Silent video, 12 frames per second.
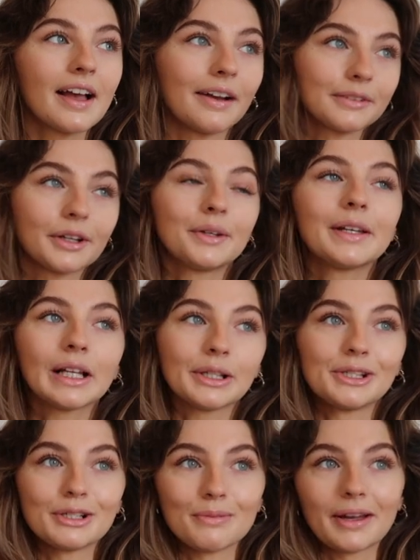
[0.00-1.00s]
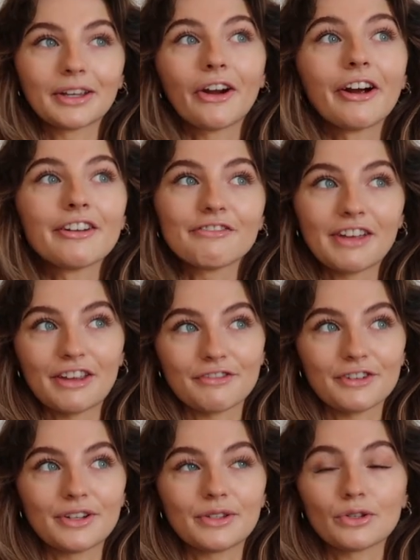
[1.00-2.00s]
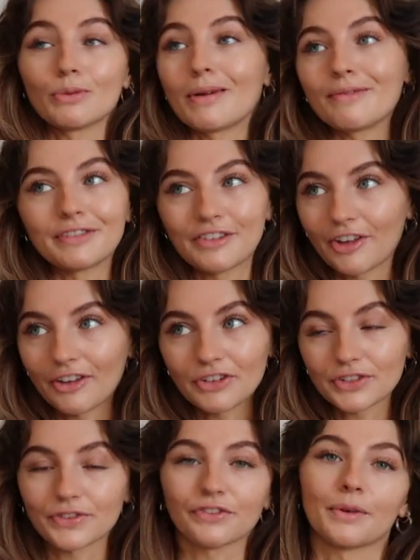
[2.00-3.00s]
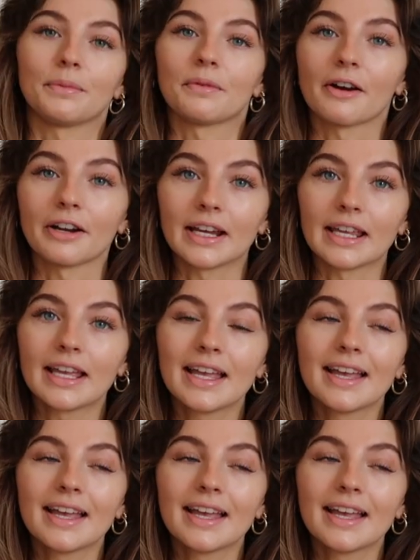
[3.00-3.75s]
I'm going to include on my current favourites or monthly favourites for February